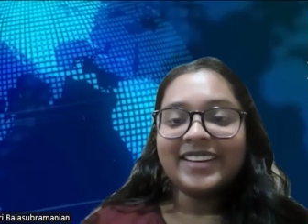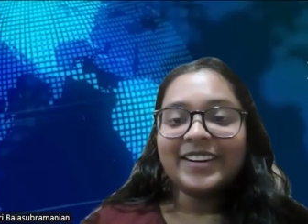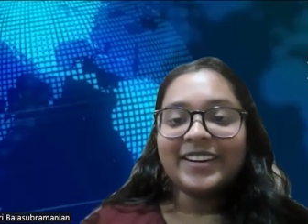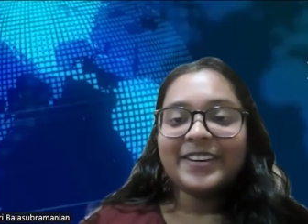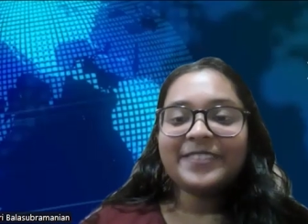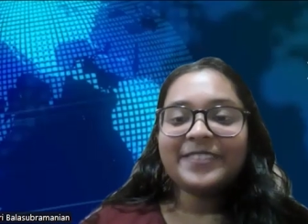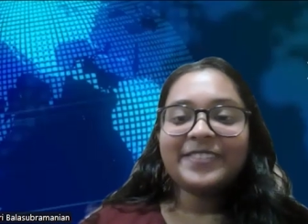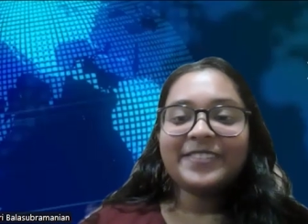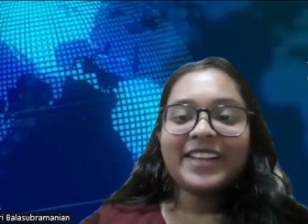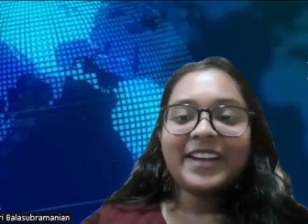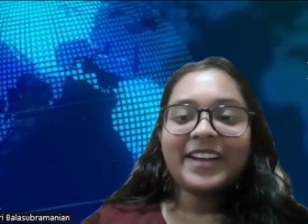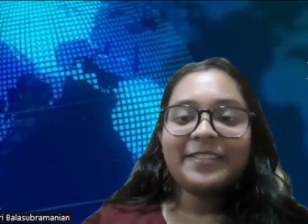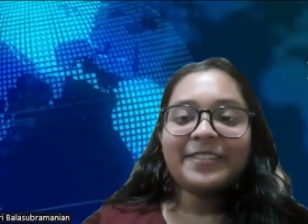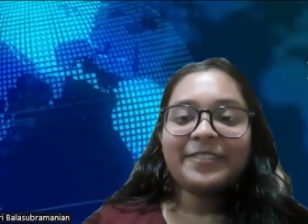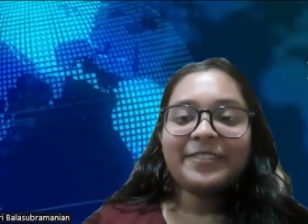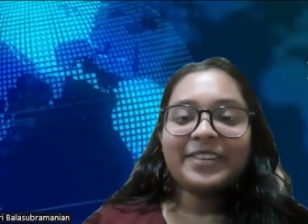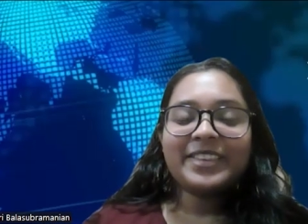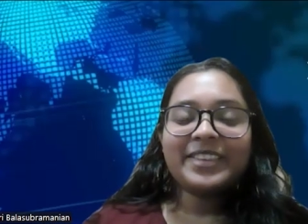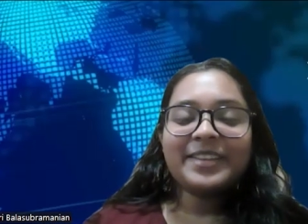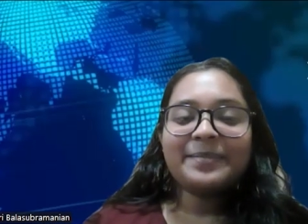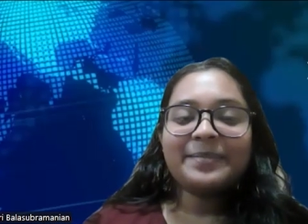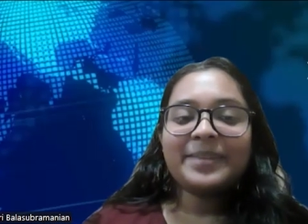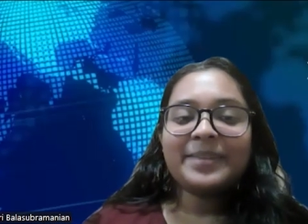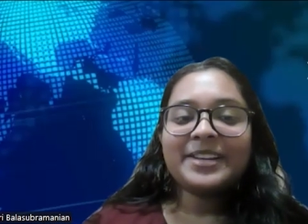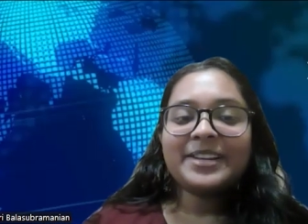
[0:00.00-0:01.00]
of life for
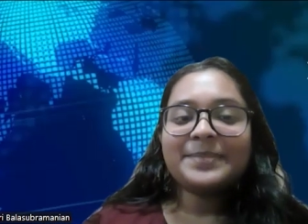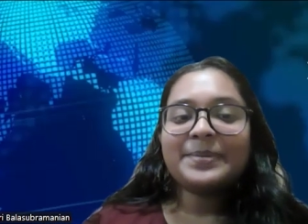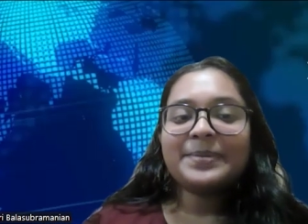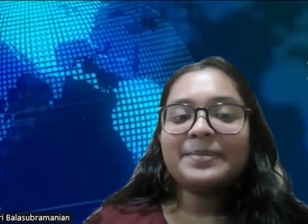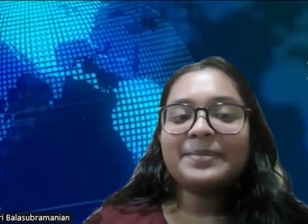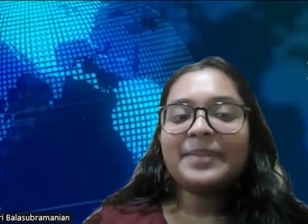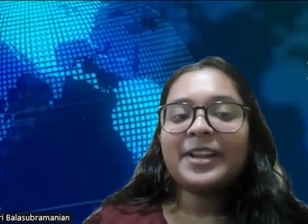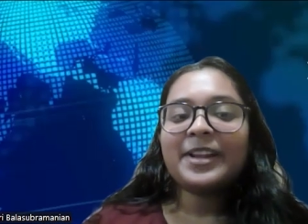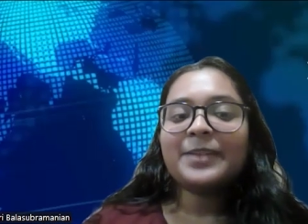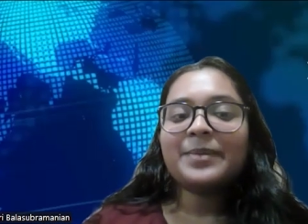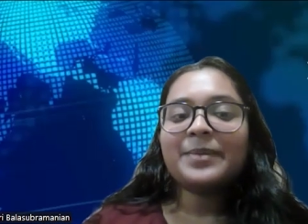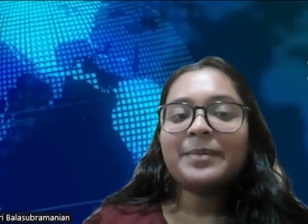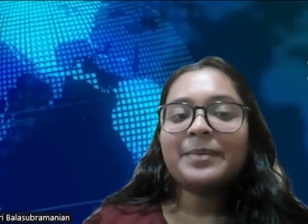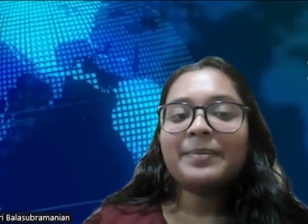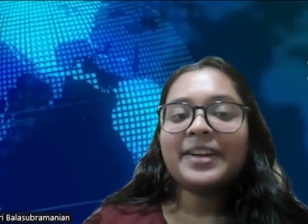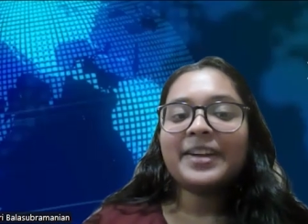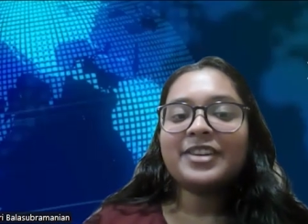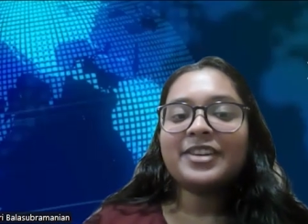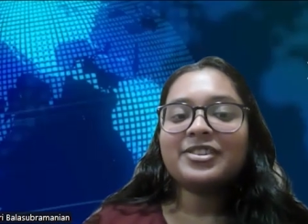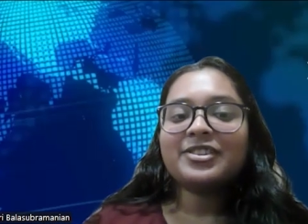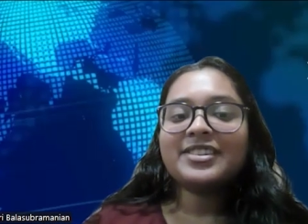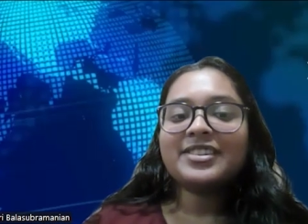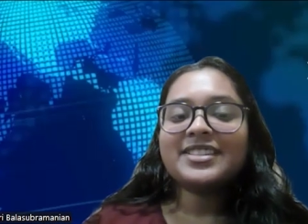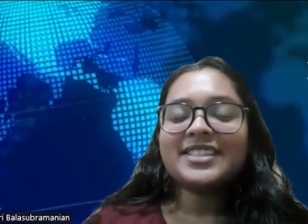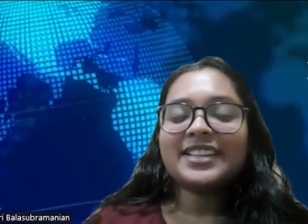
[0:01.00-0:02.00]
the multiple myeloma
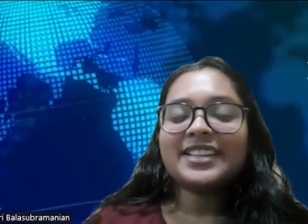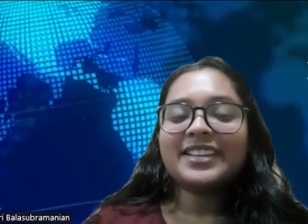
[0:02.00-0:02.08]
patients?